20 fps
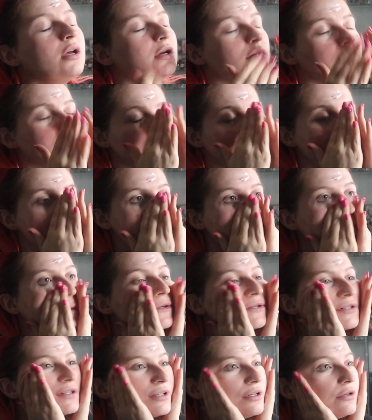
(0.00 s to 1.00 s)
So
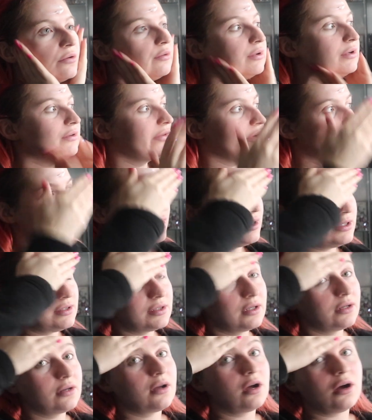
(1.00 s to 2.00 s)
especially with these
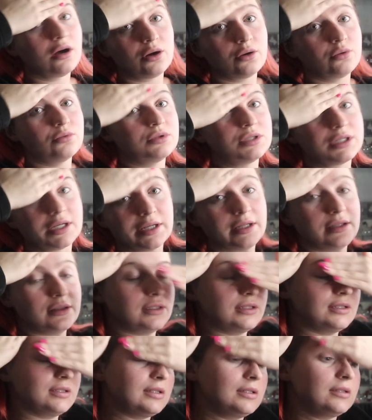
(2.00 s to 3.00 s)
cold days,
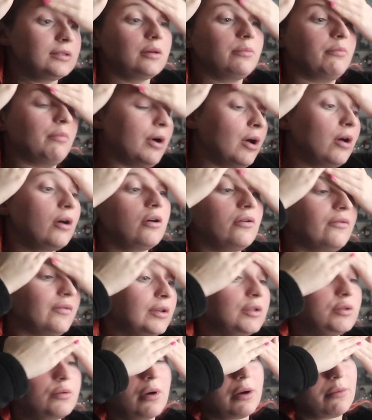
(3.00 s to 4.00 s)
this is the
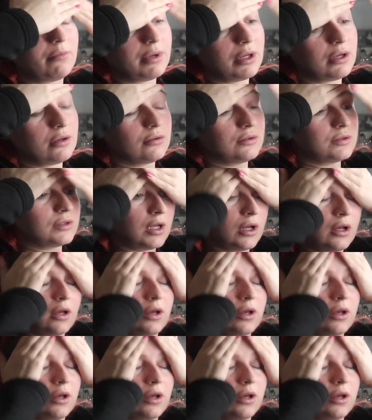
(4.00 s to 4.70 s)
perfect one because,